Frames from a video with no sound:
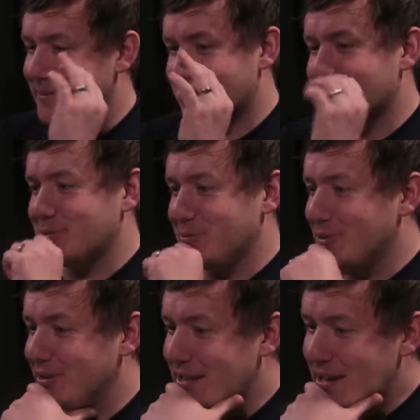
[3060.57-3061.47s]
The, that's what we
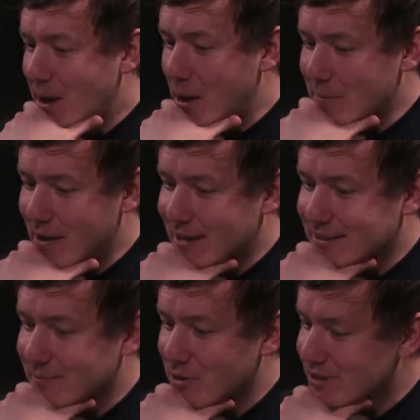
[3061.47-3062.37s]
want. Um,
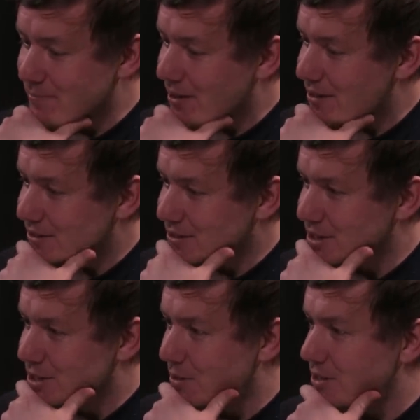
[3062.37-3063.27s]
and the most embarrassing
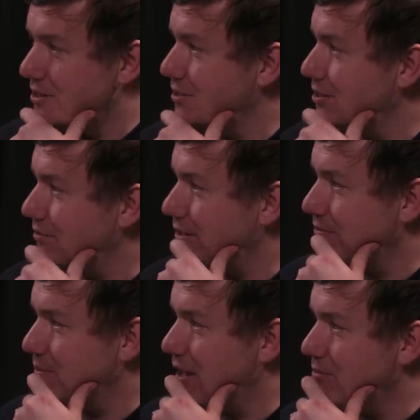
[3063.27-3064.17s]
situation you've
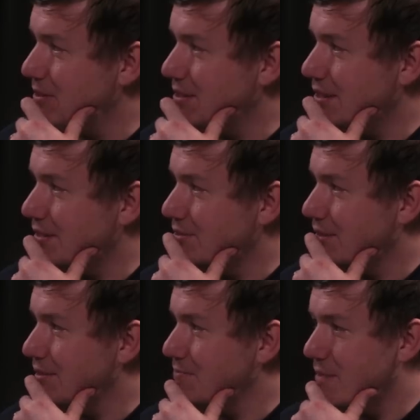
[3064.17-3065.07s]
ever, been in? Are
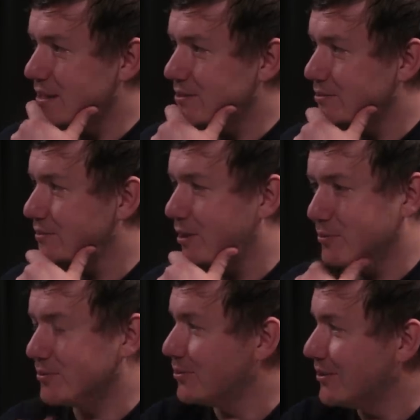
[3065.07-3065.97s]
there many or a
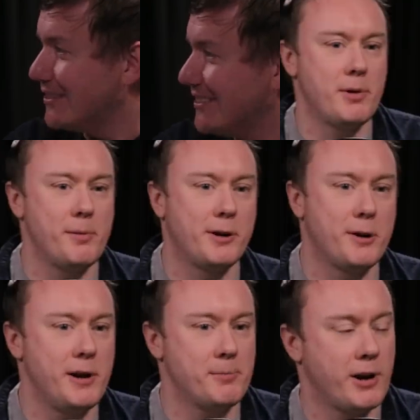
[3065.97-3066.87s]
couple? Or? Well, yeah, I mean, I'm a
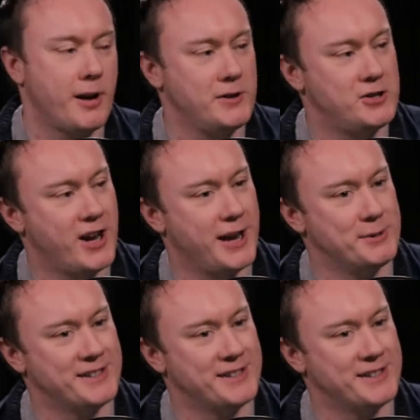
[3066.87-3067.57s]
comedian. My life is shame.